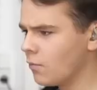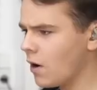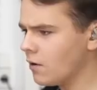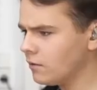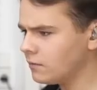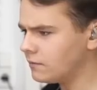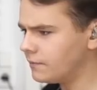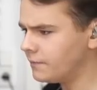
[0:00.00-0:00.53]

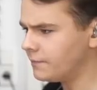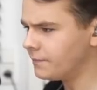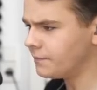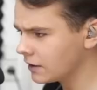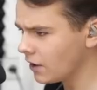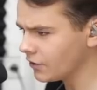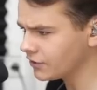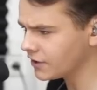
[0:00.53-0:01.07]
Well,
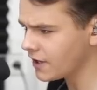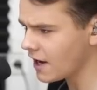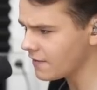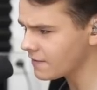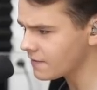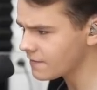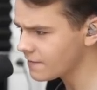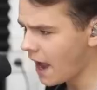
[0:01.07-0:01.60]
close
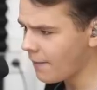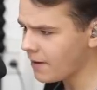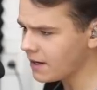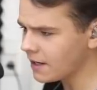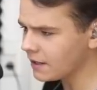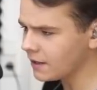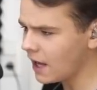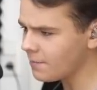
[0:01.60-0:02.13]
enough. I
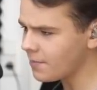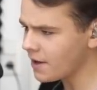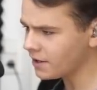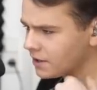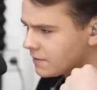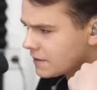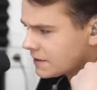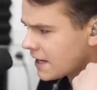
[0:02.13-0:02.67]
mean, a lot
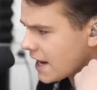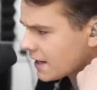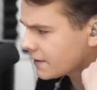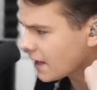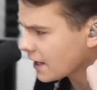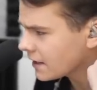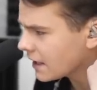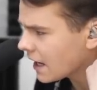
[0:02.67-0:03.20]
better of a take
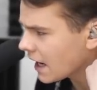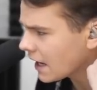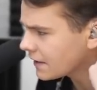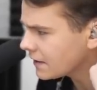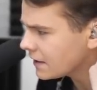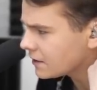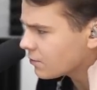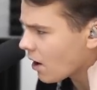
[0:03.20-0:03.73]
than
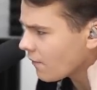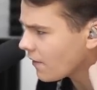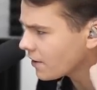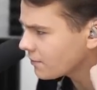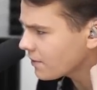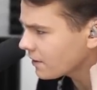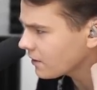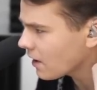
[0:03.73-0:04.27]
the
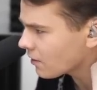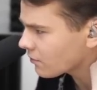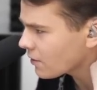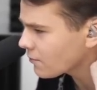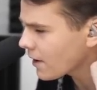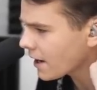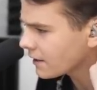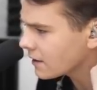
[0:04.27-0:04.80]
1,200 meter long
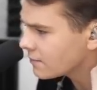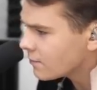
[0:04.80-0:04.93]
runway at Le